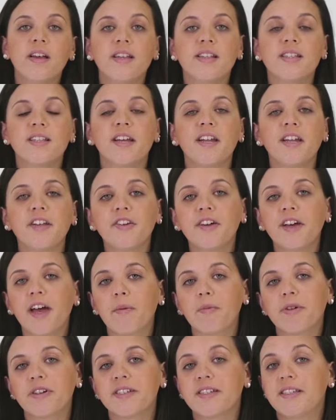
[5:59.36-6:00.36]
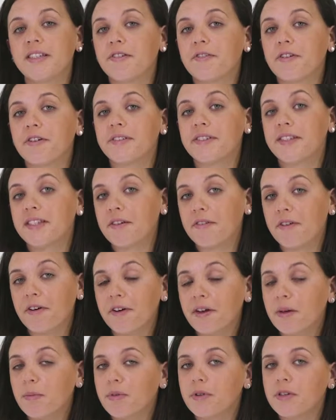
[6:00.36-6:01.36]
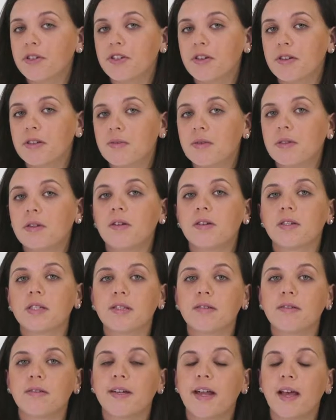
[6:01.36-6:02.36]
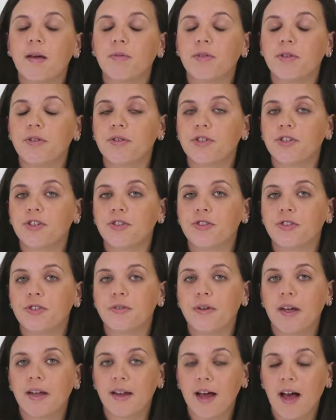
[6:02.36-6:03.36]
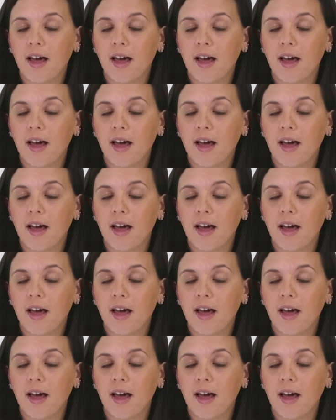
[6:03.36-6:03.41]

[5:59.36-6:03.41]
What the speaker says: Setting your camera to 0 number of shots will also enable you to shoot an